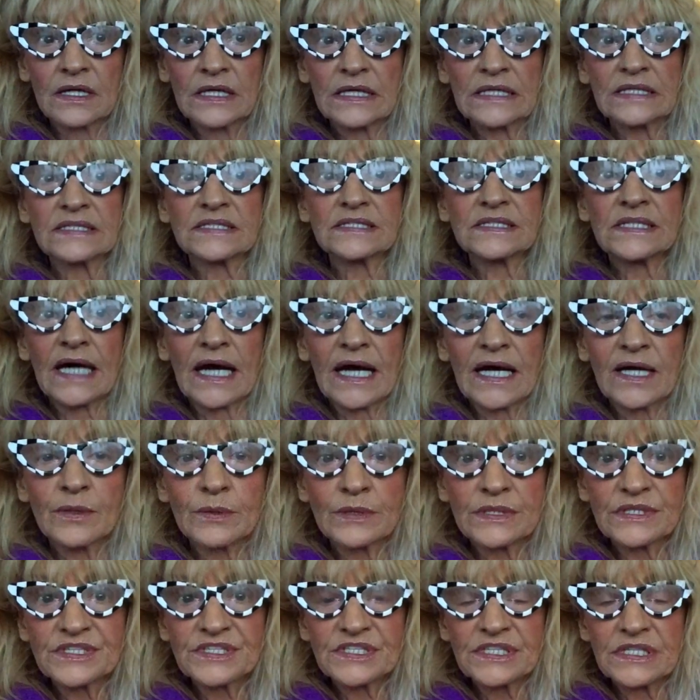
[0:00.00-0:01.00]

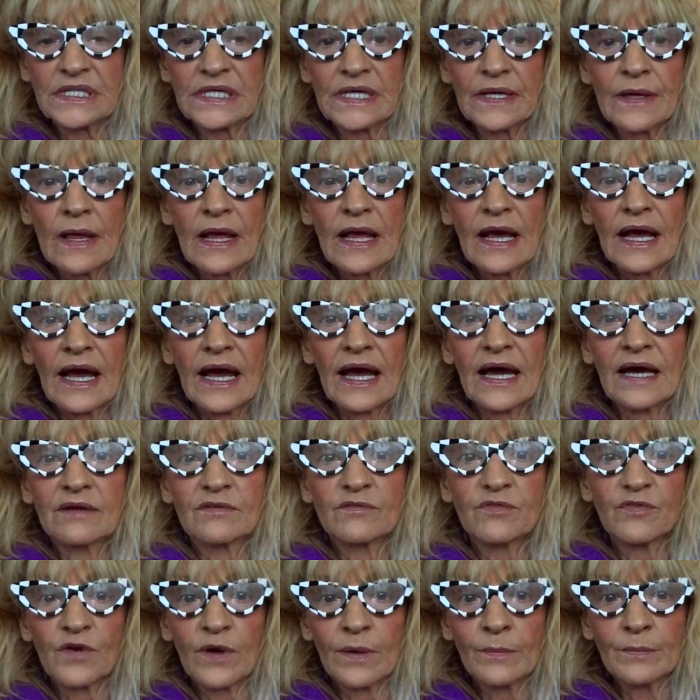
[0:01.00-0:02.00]
integrity,
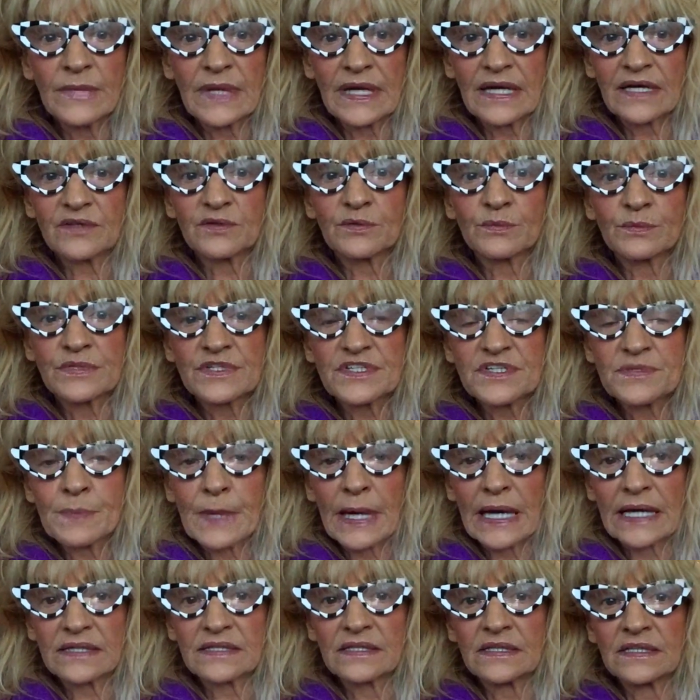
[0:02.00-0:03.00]
And from that
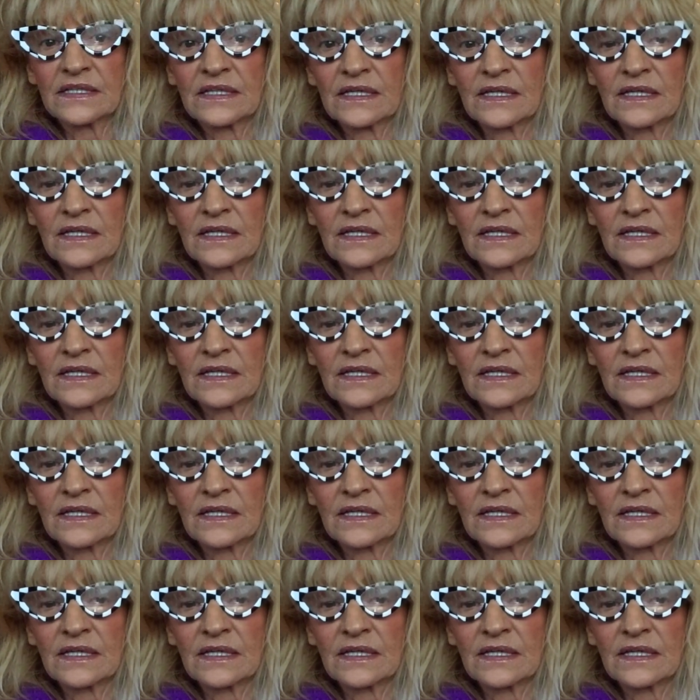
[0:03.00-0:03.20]
respect and